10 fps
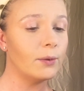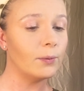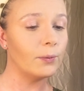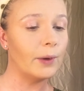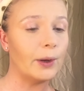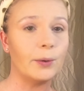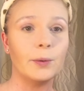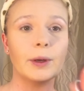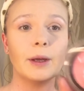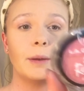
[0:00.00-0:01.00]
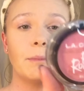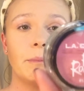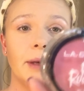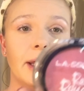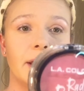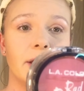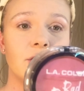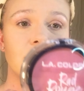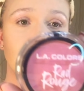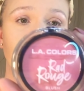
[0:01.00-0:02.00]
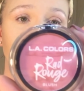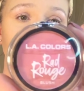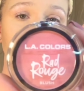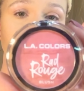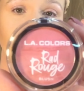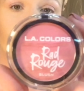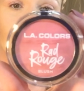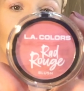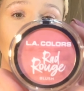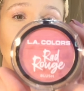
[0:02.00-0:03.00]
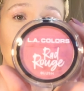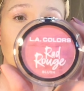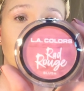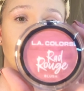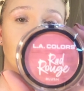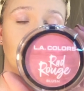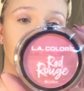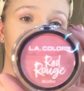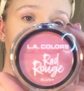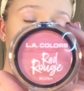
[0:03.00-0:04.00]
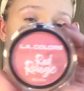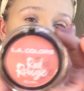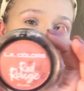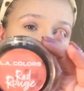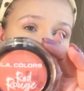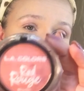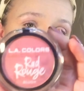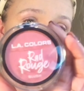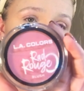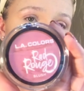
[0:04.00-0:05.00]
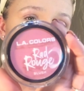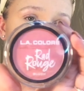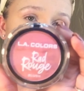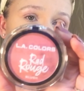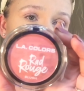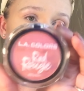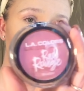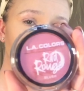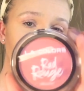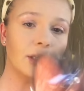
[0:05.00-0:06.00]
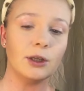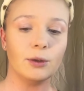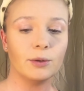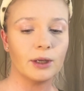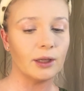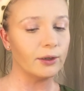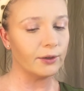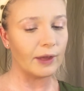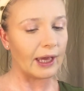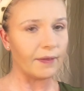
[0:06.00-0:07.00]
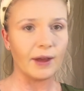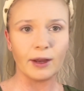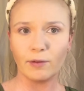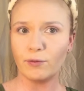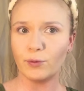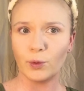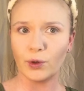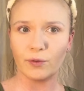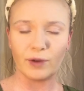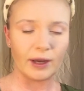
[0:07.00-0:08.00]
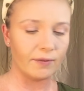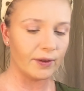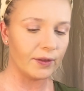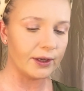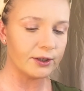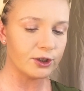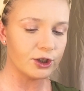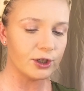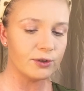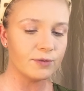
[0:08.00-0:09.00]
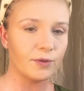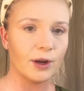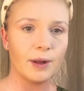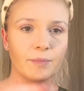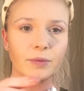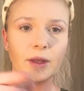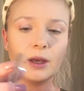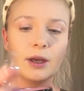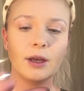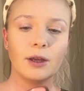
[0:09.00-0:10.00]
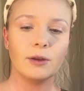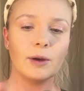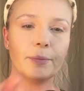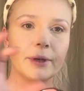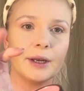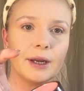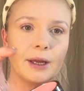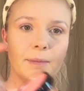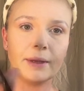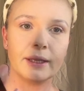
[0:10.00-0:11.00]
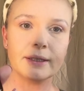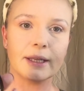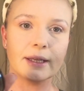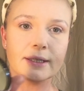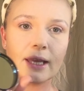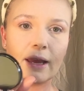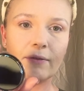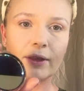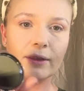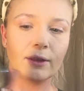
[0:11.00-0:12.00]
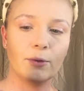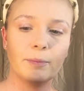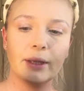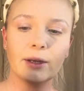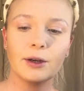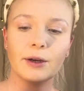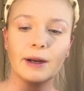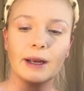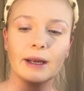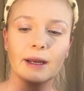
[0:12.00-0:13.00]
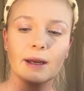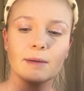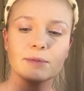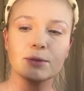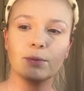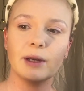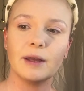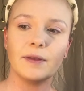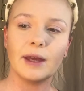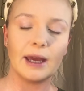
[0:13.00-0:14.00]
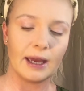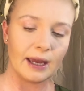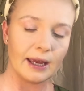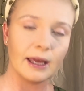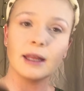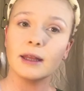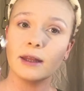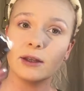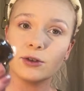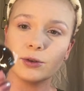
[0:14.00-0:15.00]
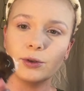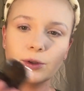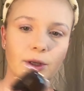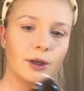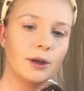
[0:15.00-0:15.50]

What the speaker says: Rogue blush in color Bodylicious. This is a really cute color. They had like 4 or 5, I think, to choose from. You open it up, it does have a little mirror and comes with a little